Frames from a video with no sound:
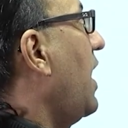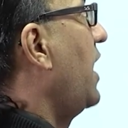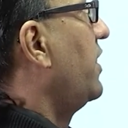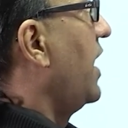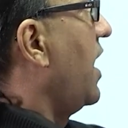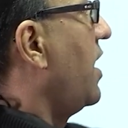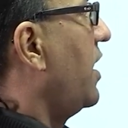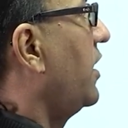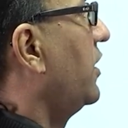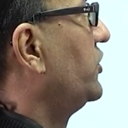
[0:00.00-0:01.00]
and the
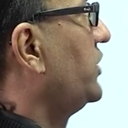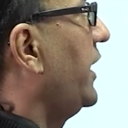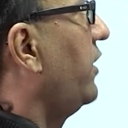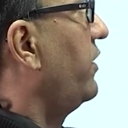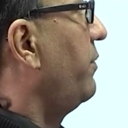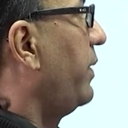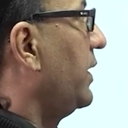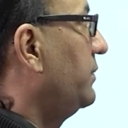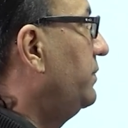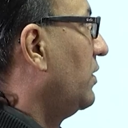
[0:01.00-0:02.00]
ulnar side of the
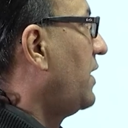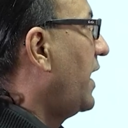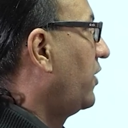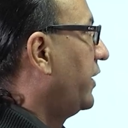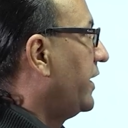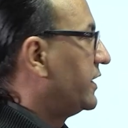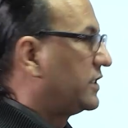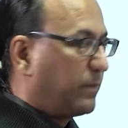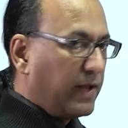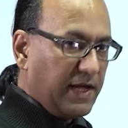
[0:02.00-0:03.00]
palm? That cutaneous
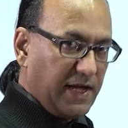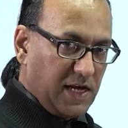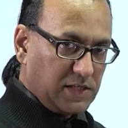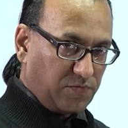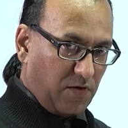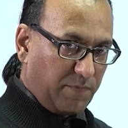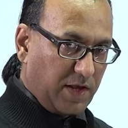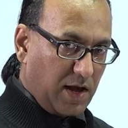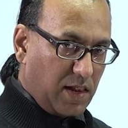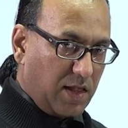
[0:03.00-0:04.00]
supply is from
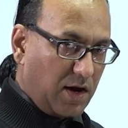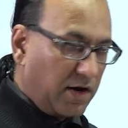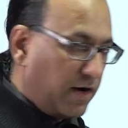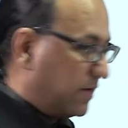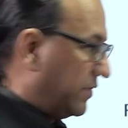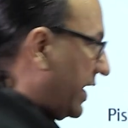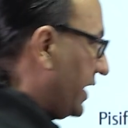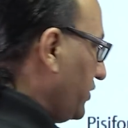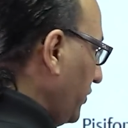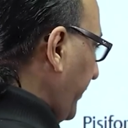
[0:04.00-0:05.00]
the ulnar nerve.
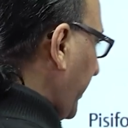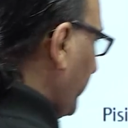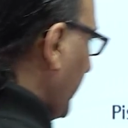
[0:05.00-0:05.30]
As you follow